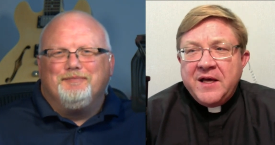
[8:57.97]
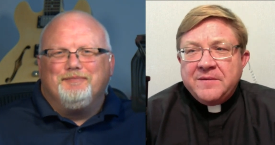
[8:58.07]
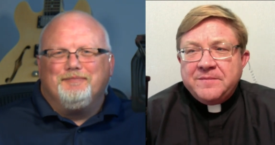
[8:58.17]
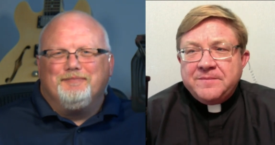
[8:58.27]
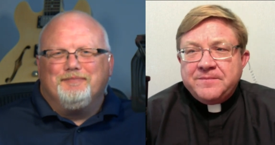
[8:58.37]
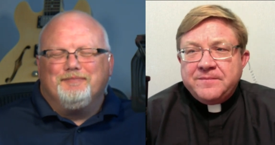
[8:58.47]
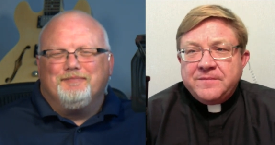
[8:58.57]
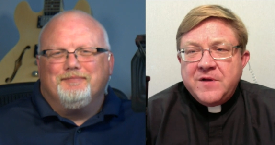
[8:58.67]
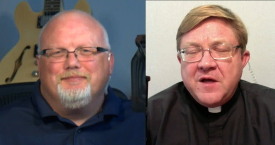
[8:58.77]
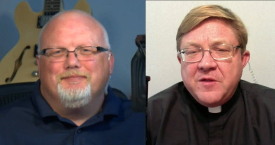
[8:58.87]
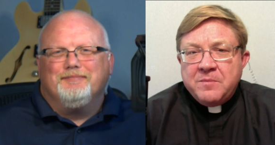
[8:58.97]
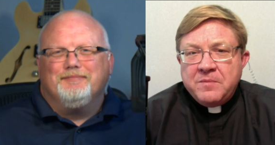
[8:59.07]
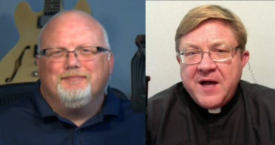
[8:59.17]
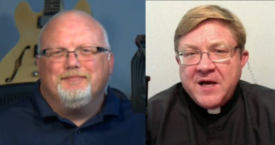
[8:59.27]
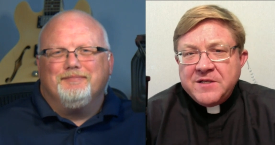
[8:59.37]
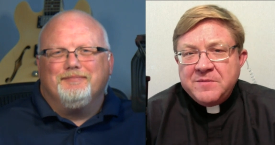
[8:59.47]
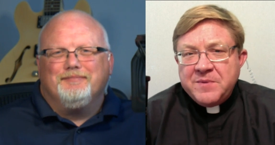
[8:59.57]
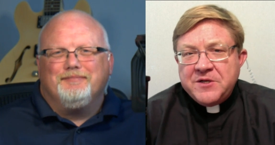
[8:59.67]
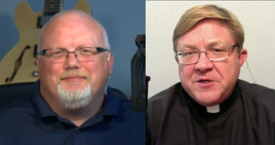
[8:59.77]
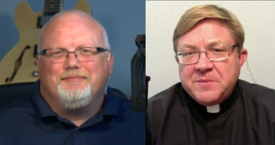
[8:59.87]
Speaker 1: And now, the House
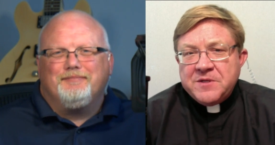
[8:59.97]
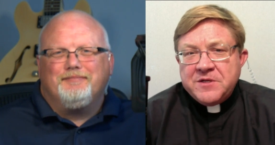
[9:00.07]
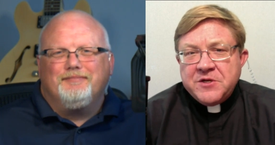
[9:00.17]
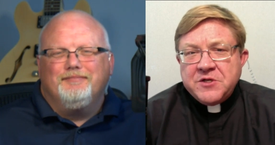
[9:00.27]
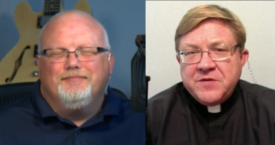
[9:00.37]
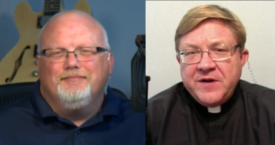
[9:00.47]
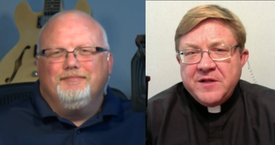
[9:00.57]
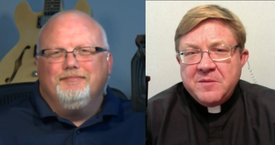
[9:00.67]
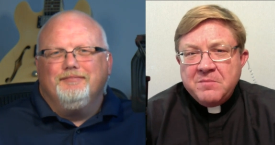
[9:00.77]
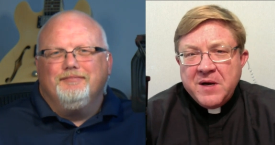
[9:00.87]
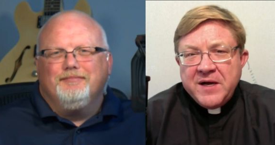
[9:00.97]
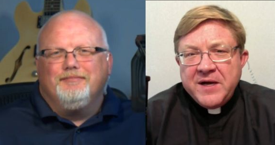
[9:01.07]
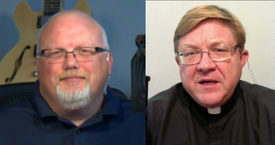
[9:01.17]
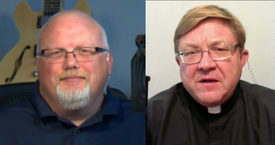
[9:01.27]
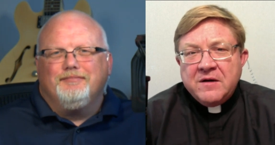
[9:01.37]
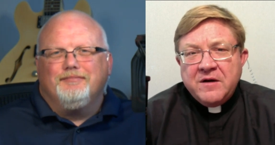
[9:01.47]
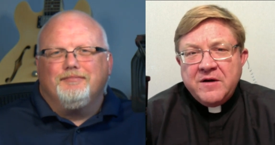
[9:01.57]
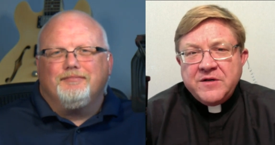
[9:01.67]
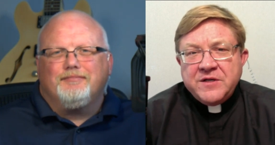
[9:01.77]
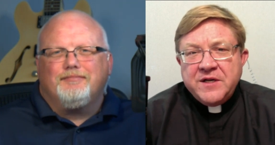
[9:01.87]
of Bishops of the Church of England, by and
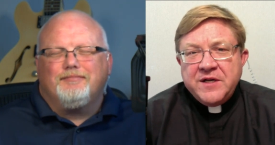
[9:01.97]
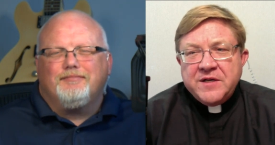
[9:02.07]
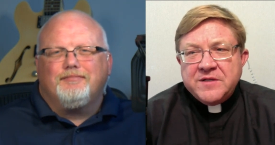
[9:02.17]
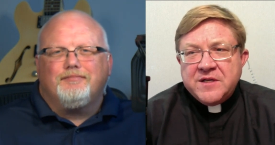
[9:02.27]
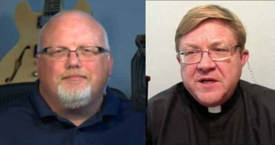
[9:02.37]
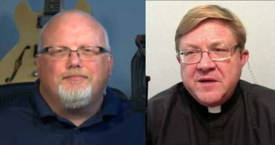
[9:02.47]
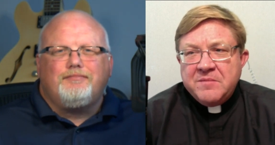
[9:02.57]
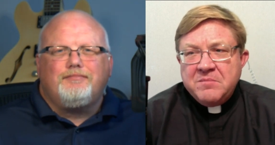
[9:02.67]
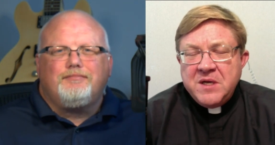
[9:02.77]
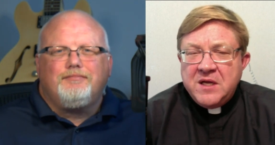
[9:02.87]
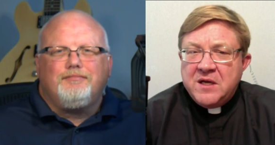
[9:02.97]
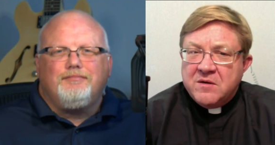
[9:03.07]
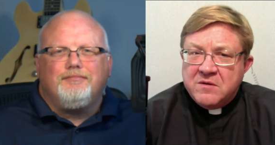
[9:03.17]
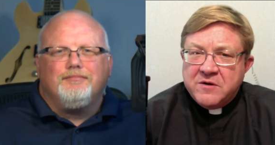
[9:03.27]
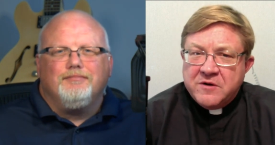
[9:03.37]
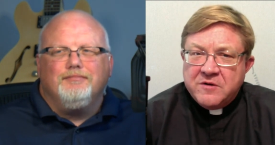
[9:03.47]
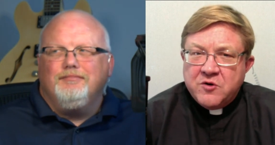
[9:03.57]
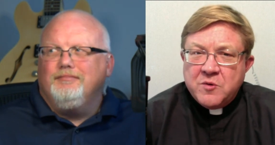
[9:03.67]
large, is a mediocre